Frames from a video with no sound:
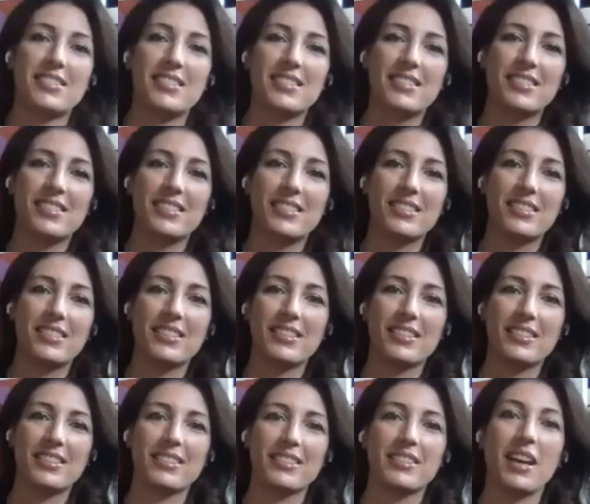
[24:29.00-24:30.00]
Yeah.
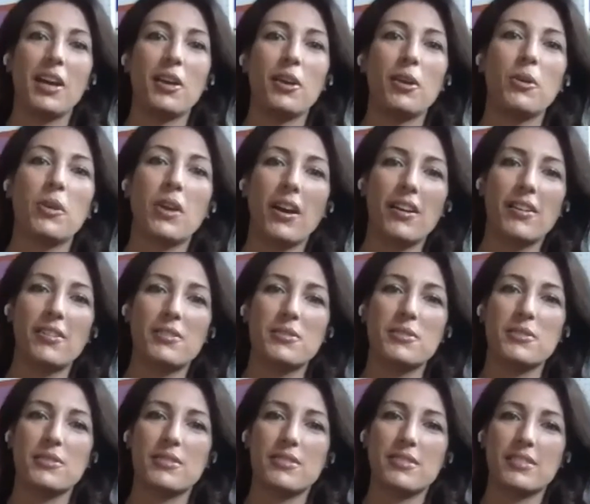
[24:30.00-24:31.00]
Well, there was
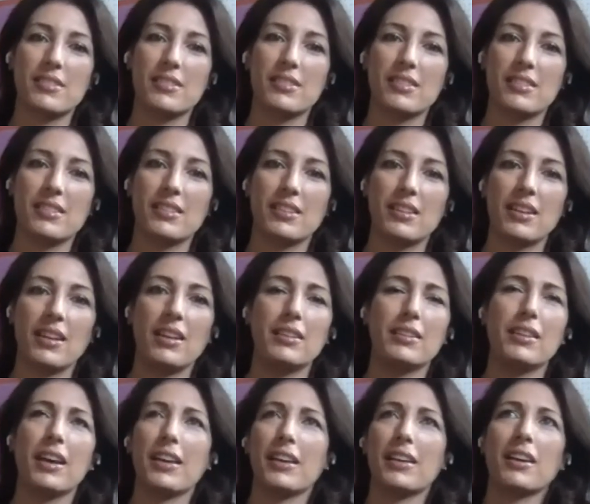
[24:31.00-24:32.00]
some other thing. There was some little
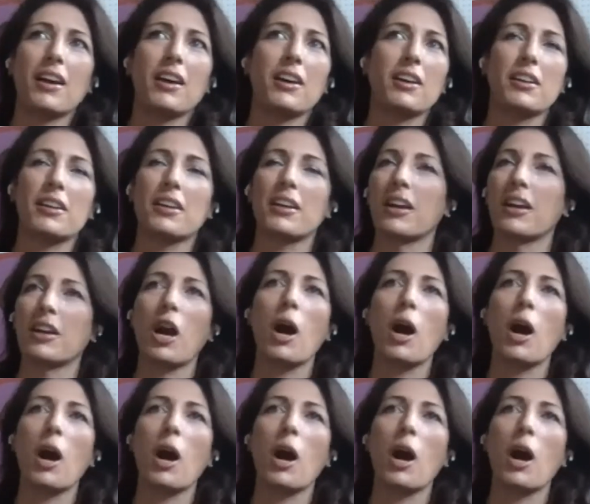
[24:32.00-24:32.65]
like furniture pieces.